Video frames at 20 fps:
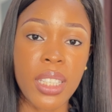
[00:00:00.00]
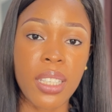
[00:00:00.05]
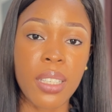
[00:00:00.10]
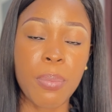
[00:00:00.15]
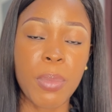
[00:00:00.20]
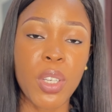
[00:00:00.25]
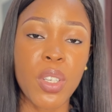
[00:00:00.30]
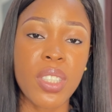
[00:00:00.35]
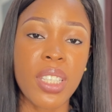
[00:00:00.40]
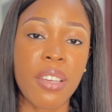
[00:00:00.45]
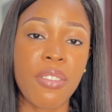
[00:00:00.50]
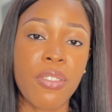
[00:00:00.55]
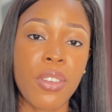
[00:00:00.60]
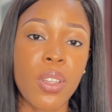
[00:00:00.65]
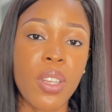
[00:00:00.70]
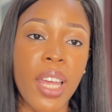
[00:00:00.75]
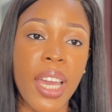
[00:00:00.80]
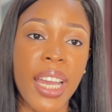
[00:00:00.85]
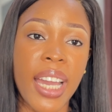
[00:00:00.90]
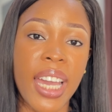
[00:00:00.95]
it because I
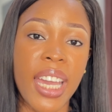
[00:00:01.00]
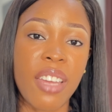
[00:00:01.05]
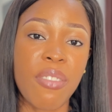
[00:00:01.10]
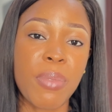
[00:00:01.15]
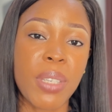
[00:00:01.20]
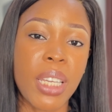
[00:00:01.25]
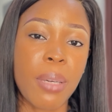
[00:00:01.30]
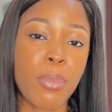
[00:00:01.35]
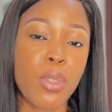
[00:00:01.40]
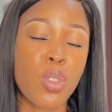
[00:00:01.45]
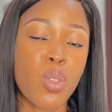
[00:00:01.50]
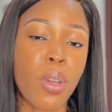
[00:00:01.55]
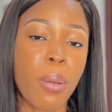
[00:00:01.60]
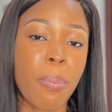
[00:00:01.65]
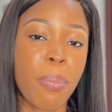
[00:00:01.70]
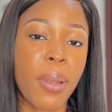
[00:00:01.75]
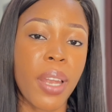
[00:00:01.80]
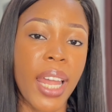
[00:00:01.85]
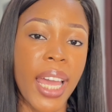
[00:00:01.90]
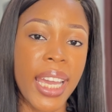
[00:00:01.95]
feel like I have been able to
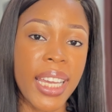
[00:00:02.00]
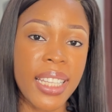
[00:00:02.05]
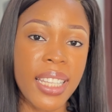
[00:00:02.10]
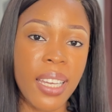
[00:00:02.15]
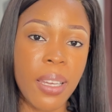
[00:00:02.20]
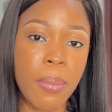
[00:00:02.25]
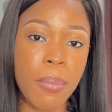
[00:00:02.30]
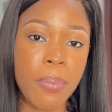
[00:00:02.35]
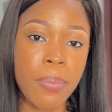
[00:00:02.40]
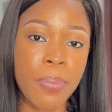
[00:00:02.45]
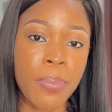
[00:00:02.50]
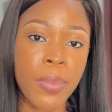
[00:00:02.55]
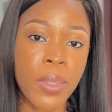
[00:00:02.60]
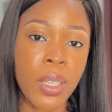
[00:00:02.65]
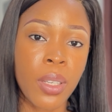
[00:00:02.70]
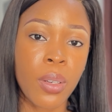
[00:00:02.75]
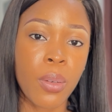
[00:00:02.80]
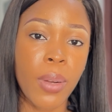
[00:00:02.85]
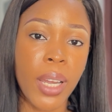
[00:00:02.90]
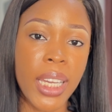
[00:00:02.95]
apply them,
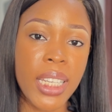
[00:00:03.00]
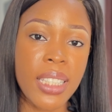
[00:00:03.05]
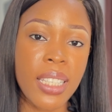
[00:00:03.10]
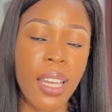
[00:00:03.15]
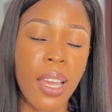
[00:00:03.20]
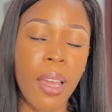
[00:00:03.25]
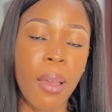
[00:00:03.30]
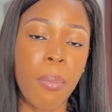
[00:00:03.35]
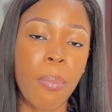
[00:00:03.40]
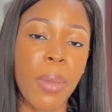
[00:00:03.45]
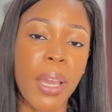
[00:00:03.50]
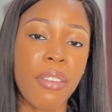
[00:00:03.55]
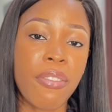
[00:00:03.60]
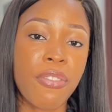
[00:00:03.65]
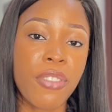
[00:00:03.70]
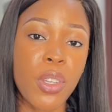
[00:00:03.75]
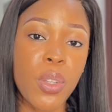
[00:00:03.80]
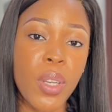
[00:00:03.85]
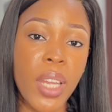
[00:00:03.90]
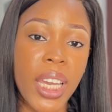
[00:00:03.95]
right? But I
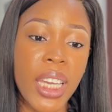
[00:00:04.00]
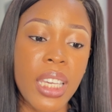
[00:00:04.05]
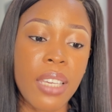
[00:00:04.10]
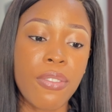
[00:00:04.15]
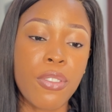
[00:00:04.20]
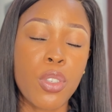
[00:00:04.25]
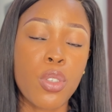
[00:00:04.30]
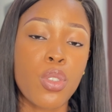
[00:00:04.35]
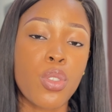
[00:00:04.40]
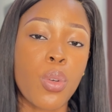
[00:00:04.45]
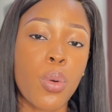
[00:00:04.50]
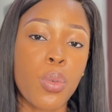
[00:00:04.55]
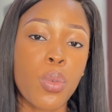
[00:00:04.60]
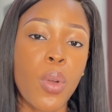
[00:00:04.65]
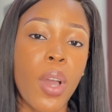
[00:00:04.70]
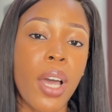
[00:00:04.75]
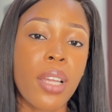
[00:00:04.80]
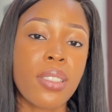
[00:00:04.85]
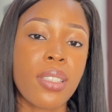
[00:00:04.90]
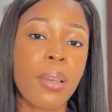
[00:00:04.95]
feel like if you don't
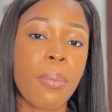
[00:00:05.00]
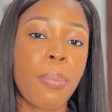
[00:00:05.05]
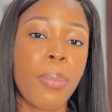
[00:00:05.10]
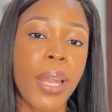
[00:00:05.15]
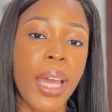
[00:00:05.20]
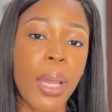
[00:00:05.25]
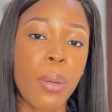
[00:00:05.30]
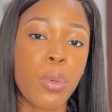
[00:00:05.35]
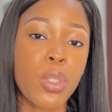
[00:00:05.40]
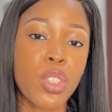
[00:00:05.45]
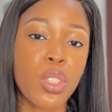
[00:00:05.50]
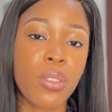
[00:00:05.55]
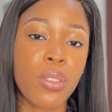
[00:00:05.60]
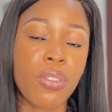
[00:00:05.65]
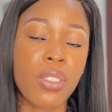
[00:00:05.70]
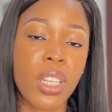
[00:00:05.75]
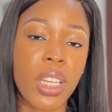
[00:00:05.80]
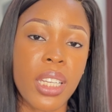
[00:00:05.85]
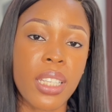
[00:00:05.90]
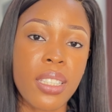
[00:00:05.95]
know how to apply what you've
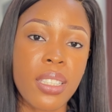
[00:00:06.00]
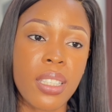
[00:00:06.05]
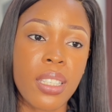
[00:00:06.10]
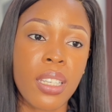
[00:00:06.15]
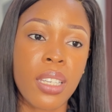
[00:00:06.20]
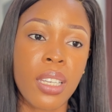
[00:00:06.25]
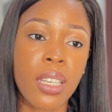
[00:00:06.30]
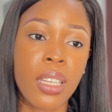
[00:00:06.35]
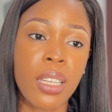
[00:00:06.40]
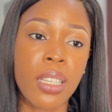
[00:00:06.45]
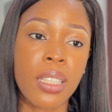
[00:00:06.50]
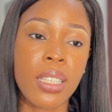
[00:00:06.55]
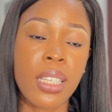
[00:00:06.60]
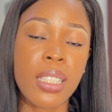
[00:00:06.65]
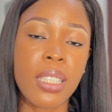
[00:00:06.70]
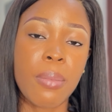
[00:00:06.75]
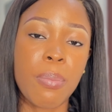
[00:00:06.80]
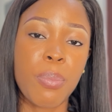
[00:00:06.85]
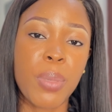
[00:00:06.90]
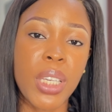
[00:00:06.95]
learned,
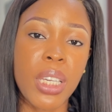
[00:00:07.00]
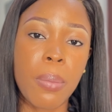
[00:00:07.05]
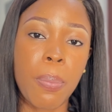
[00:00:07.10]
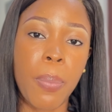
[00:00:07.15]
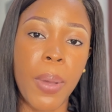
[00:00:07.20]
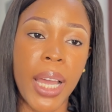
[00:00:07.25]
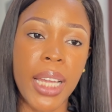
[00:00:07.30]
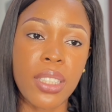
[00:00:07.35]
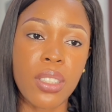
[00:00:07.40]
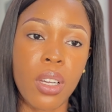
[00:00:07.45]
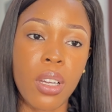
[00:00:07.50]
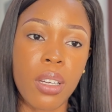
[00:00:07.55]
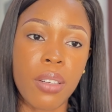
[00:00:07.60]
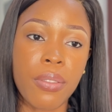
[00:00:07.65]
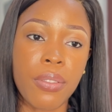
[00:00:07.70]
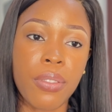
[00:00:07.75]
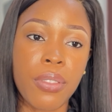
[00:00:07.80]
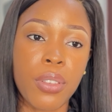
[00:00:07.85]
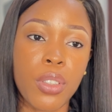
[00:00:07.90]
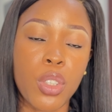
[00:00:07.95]
there's a big part
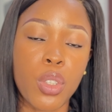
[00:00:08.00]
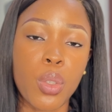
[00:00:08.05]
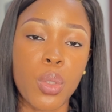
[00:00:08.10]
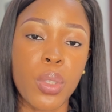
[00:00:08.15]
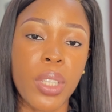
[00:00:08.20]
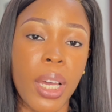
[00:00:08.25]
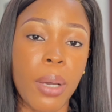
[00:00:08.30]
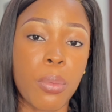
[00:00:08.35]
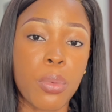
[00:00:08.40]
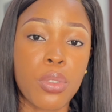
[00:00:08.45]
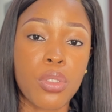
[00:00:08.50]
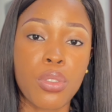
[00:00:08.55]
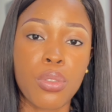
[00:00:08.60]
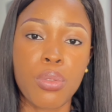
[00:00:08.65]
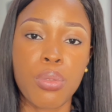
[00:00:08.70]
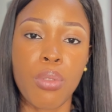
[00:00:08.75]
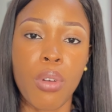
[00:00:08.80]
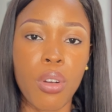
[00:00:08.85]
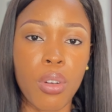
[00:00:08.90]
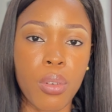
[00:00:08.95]
of you that will
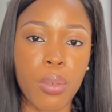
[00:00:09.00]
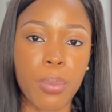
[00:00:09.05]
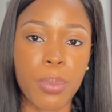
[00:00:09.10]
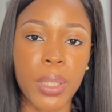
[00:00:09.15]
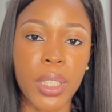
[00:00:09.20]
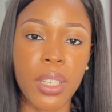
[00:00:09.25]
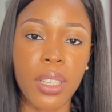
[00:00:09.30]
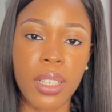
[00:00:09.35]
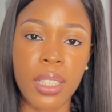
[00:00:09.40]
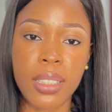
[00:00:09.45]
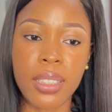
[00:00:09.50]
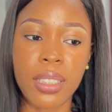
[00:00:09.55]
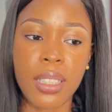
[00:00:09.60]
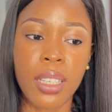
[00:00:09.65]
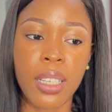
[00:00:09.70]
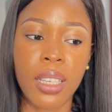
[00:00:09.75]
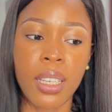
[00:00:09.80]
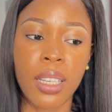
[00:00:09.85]
struggle, because